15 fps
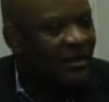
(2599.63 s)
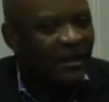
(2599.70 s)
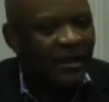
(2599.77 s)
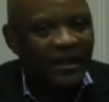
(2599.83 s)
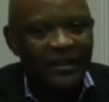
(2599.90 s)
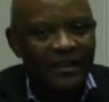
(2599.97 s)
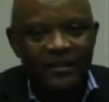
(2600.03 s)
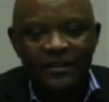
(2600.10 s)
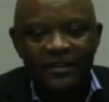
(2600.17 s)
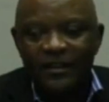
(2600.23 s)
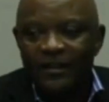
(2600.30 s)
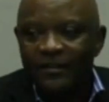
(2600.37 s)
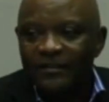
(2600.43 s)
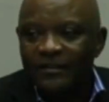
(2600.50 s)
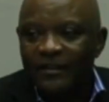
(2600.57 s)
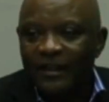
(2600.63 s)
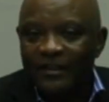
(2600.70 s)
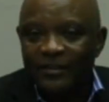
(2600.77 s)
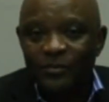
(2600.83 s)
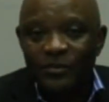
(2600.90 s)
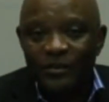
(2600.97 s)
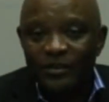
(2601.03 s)
And
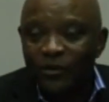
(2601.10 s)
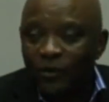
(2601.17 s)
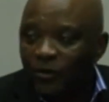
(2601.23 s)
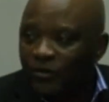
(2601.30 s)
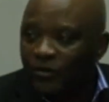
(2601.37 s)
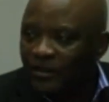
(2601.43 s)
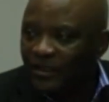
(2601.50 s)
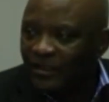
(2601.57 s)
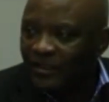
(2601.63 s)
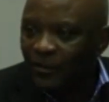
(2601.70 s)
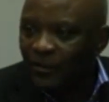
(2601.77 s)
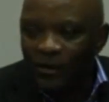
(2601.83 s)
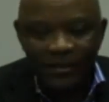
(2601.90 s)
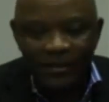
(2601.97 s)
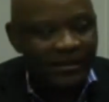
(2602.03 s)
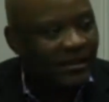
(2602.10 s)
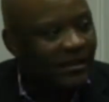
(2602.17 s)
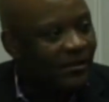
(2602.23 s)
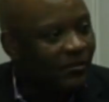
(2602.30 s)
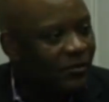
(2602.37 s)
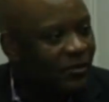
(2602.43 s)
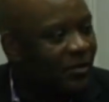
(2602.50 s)
as we know in the
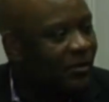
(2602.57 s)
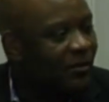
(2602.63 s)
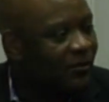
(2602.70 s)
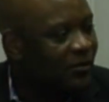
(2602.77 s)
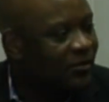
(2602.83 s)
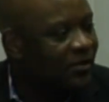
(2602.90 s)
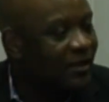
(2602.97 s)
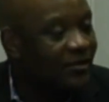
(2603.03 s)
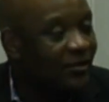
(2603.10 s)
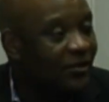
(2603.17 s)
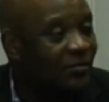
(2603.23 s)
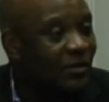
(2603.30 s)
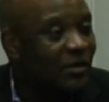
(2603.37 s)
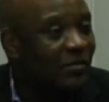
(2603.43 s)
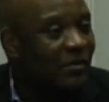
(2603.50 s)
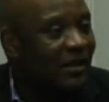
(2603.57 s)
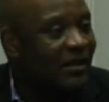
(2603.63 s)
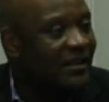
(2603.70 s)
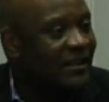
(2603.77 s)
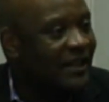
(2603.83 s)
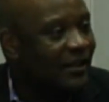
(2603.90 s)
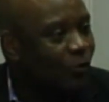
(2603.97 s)
West, some of those are just being
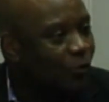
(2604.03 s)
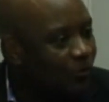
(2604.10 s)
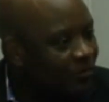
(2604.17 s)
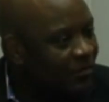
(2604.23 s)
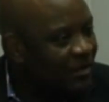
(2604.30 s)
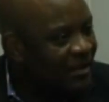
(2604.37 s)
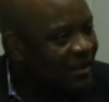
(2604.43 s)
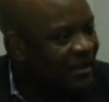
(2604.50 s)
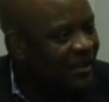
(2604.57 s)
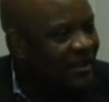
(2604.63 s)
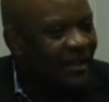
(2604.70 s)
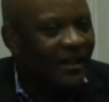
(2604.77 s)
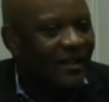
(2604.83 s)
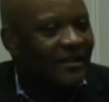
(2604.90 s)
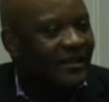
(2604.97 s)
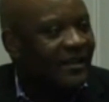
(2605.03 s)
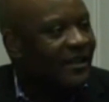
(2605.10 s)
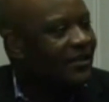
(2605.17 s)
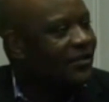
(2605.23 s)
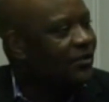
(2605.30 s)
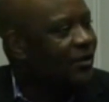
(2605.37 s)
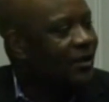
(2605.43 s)
managed at home. And
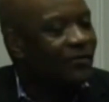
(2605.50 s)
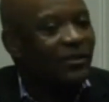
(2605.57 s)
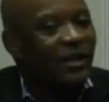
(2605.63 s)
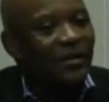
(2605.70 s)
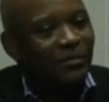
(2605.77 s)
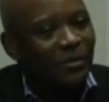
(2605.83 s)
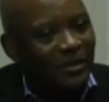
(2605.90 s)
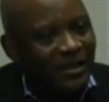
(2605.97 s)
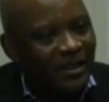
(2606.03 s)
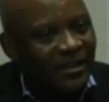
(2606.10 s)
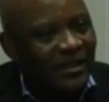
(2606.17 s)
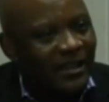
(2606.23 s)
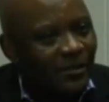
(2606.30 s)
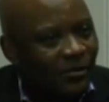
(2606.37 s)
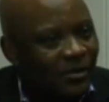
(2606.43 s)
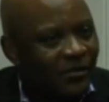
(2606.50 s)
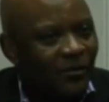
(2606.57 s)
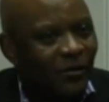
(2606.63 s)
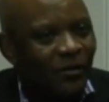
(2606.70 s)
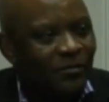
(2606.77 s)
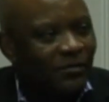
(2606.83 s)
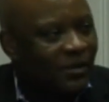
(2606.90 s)
then you have 10% that will
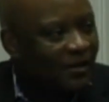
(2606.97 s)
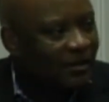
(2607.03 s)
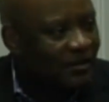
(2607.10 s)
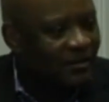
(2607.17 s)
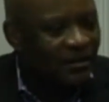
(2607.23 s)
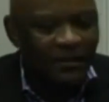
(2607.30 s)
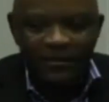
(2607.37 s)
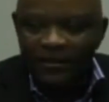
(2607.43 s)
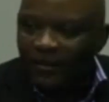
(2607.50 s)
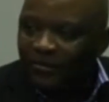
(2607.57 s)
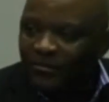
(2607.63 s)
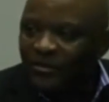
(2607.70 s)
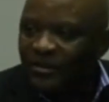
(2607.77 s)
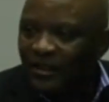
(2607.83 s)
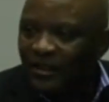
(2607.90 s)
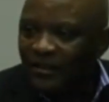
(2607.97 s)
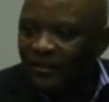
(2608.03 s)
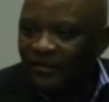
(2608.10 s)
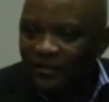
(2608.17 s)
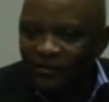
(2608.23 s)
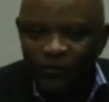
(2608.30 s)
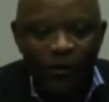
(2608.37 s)
develop some
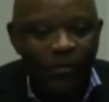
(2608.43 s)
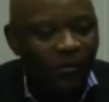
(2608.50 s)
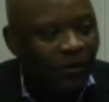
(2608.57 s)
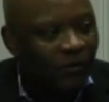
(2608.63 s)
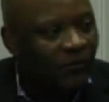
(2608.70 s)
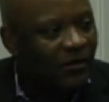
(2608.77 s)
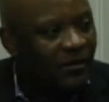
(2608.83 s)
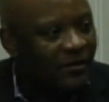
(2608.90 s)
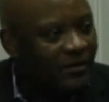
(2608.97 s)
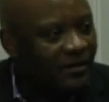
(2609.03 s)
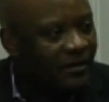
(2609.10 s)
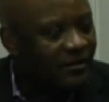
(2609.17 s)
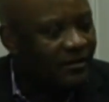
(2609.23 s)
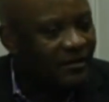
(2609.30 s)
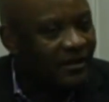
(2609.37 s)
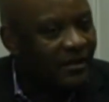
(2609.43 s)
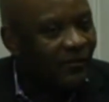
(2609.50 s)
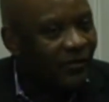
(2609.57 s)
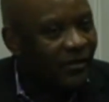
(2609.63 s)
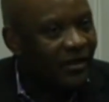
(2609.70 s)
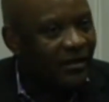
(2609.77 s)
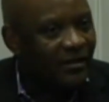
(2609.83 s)
form of
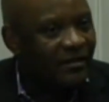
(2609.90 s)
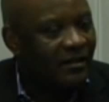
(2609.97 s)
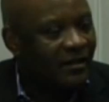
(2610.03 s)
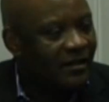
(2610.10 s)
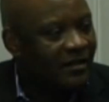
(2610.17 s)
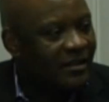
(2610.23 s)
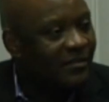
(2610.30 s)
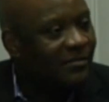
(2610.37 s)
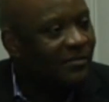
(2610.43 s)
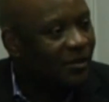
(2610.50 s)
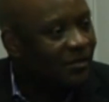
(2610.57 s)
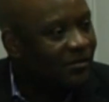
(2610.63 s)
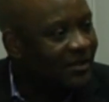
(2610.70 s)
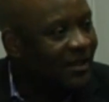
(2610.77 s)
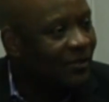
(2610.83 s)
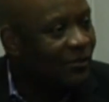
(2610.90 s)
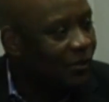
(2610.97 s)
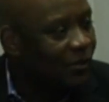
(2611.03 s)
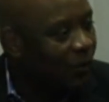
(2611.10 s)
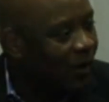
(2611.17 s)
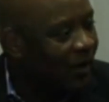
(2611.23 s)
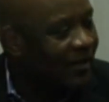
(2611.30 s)
severe symptoms that will
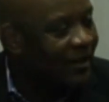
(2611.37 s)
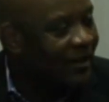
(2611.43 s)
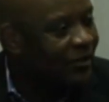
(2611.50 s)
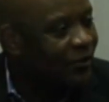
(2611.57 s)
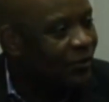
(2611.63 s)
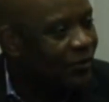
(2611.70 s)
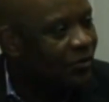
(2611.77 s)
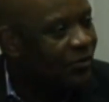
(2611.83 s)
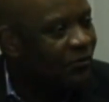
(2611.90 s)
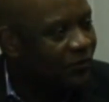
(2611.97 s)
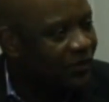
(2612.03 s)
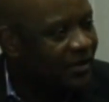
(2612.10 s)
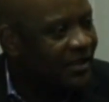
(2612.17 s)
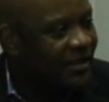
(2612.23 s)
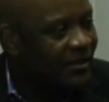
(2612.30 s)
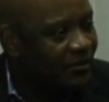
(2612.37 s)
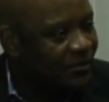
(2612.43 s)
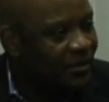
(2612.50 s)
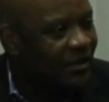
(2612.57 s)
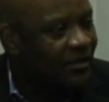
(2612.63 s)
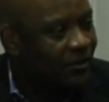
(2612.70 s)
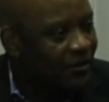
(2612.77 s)
require that you go visit
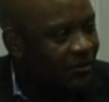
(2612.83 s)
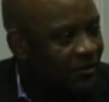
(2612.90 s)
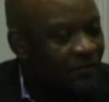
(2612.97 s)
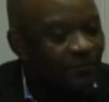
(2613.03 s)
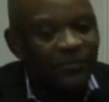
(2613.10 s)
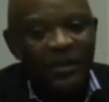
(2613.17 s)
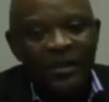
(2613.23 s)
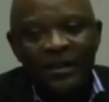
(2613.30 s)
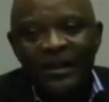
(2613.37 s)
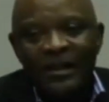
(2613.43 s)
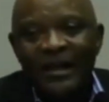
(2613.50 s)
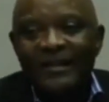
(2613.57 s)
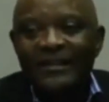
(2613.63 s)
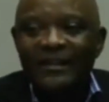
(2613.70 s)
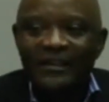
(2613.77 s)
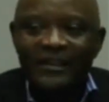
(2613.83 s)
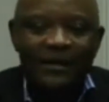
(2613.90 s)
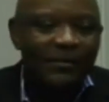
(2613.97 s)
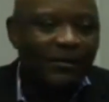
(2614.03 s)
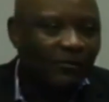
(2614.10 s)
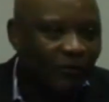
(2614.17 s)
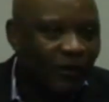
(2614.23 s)
with a doctor. And then
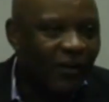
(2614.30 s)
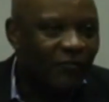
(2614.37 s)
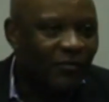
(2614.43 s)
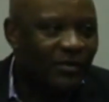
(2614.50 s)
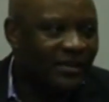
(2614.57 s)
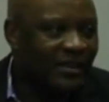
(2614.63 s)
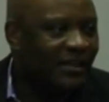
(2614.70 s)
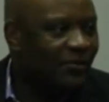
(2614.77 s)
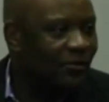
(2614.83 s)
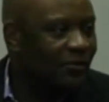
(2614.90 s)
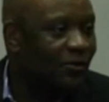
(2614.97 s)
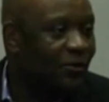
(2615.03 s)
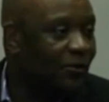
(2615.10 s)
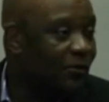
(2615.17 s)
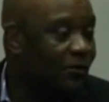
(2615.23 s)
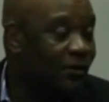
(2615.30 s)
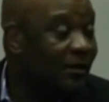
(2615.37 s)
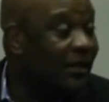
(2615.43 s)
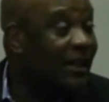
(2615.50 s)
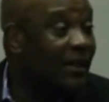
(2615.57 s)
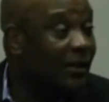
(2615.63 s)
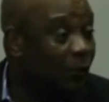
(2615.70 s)
about 5% or so will
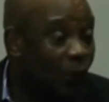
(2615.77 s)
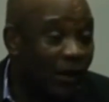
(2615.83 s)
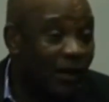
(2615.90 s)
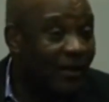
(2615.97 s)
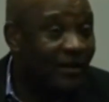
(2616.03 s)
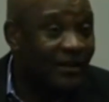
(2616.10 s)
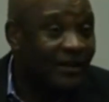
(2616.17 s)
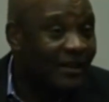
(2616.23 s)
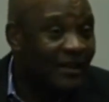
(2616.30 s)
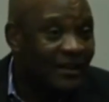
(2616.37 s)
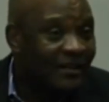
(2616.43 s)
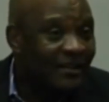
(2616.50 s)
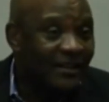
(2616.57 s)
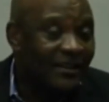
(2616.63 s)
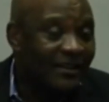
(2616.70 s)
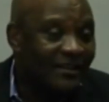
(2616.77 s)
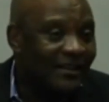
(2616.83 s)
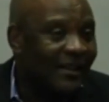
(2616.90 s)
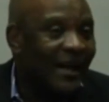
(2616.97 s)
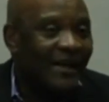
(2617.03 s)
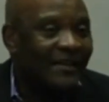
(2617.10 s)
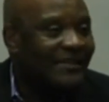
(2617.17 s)
really require the
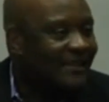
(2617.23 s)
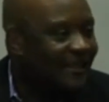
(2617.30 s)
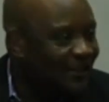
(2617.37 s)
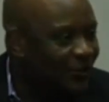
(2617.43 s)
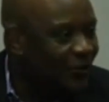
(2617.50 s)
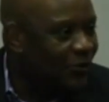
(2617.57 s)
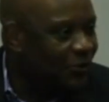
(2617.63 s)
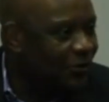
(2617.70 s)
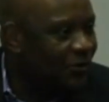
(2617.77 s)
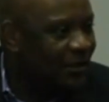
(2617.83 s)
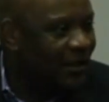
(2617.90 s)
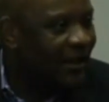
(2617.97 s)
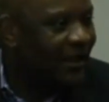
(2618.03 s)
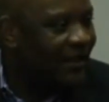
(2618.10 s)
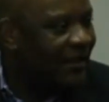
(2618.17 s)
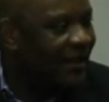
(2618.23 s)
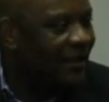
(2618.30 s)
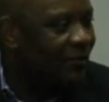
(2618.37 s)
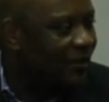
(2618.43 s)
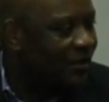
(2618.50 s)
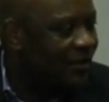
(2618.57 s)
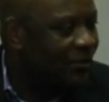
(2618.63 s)
ICU care
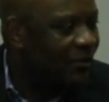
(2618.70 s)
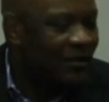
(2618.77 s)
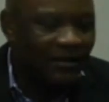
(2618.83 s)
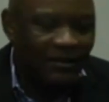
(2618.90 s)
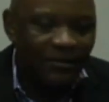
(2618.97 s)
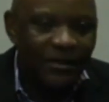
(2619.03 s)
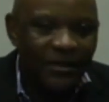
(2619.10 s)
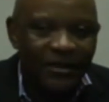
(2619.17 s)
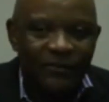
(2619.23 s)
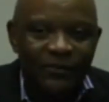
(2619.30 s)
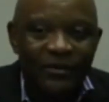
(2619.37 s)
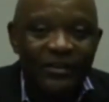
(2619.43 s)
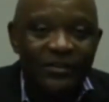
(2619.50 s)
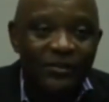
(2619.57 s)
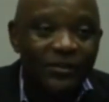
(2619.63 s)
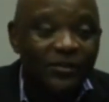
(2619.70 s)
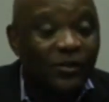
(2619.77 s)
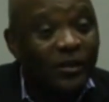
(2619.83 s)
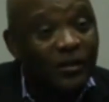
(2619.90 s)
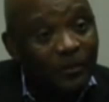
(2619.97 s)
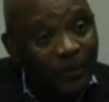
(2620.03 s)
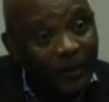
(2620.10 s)
that we are referring to. So
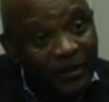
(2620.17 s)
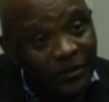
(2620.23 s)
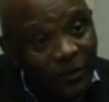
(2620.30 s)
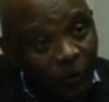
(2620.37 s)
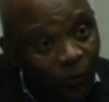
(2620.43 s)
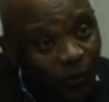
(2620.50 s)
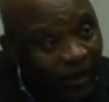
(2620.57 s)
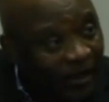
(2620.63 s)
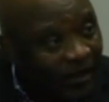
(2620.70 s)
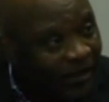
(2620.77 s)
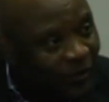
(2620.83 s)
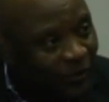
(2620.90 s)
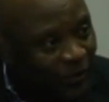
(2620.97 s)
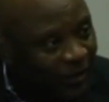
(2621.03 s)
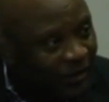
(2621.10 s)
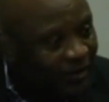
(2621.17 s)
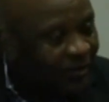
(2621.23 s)
it depends on where you are.